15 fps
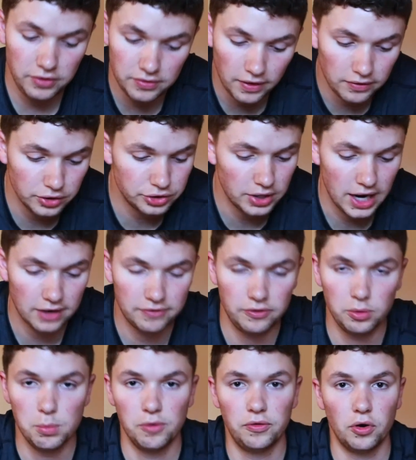you've ever tracked
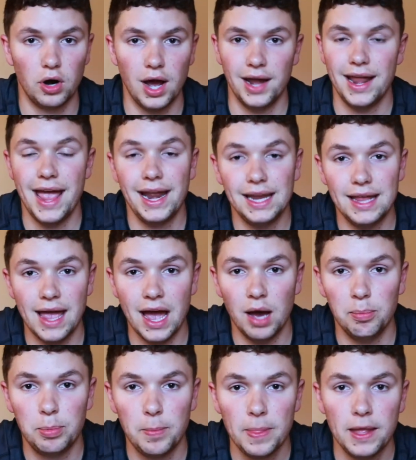food before on any
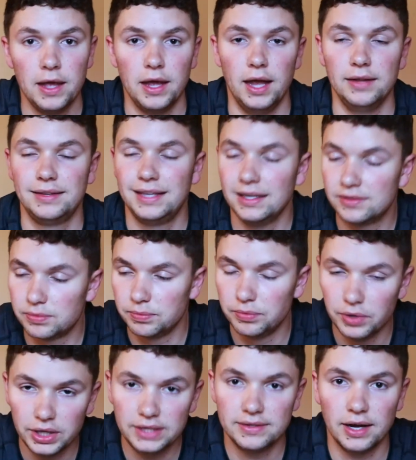app, it gets
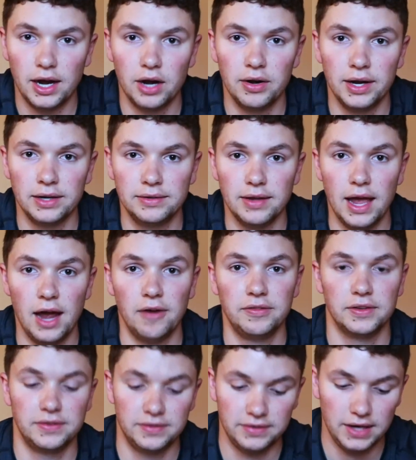really tiring to have
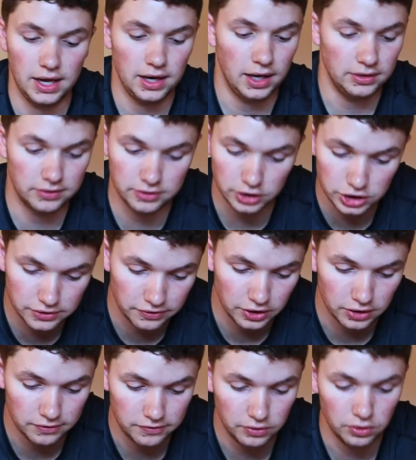to sit and search for
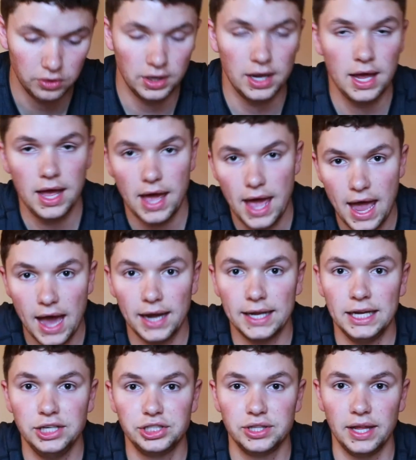your food,
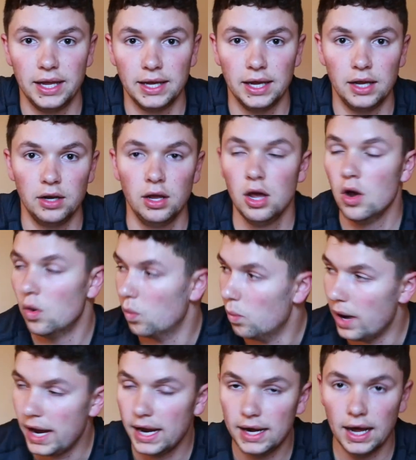add each thing in,
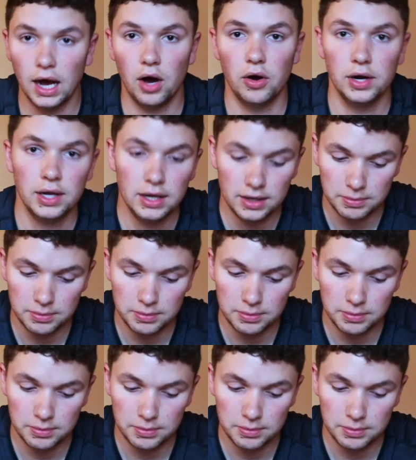weigh it out,